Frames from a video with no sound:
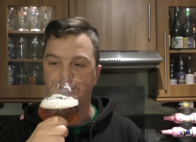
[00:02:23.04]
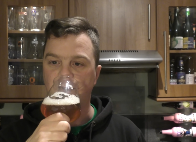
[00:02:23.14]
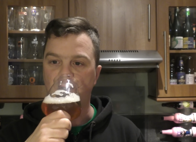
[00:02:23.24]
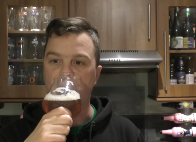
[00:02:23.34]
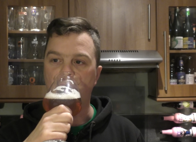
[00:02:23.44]

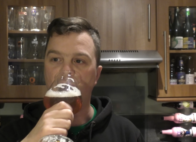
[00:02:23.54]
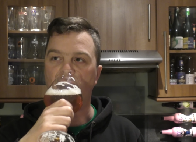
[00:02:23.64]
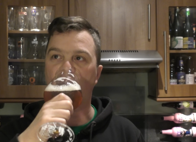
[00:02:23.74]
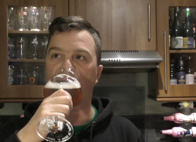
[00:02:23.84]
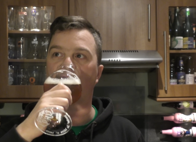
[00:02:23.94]

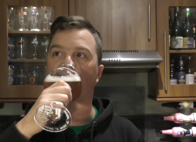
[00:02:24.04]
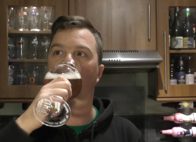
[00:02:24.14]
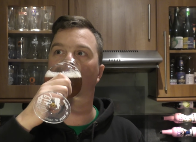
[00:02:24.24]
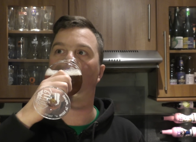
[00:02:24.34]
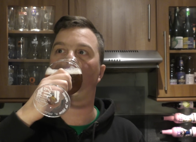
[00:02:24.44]

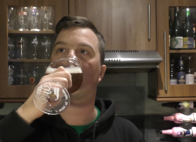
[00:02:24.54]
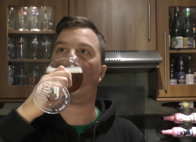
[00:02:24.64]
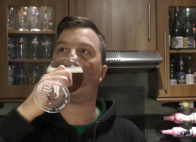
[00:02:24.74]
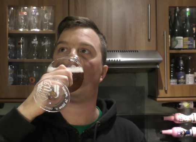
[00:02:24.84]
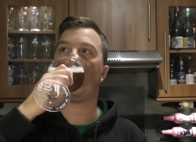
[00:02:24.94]

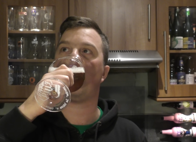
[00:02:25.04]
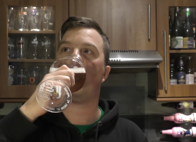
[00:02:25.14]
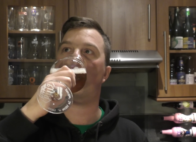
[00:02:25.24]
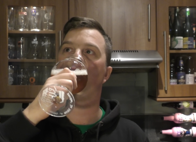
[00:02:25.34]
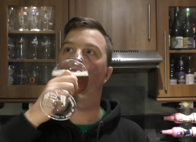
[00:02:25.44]

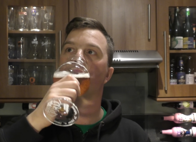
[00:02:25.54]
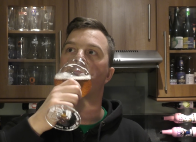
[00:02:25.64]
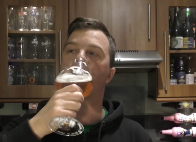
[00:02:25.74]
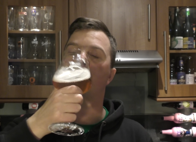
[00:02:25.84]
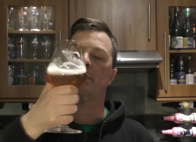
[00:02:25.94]

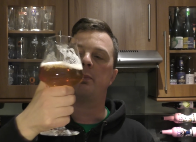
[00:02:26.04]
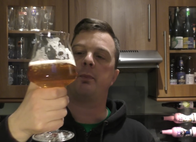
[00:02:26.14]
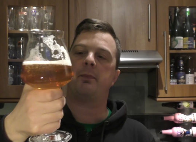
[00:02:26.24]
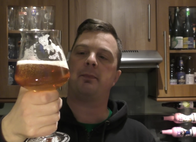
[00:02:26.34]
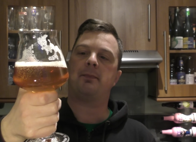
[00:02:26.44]

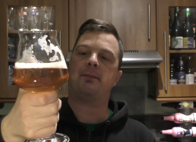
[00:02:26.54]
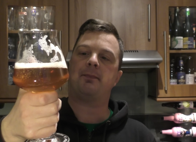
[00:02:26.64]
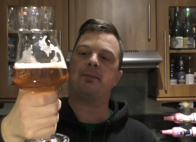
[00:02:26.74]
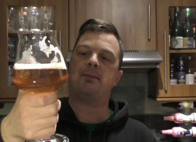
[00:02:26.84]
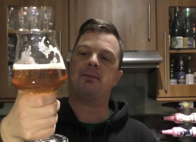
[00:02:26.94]

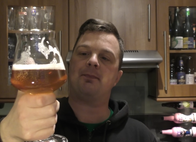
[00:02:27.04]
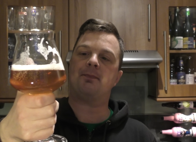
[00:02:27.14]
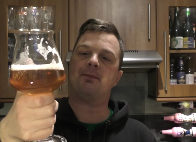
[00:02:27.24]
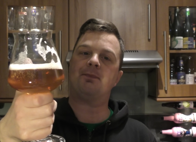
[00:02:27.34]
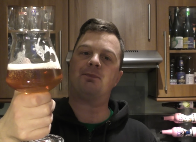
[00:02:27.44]

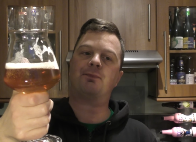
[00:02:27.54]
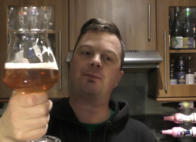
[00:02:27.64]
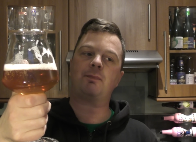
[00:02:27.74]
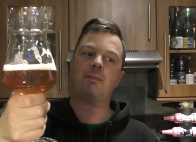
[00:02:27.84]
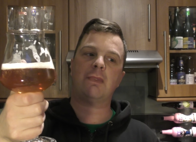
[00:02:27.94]

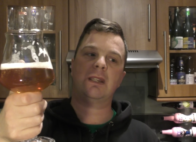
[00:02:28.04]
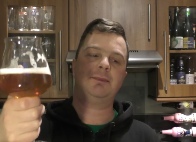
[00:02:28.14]
(no one is talking)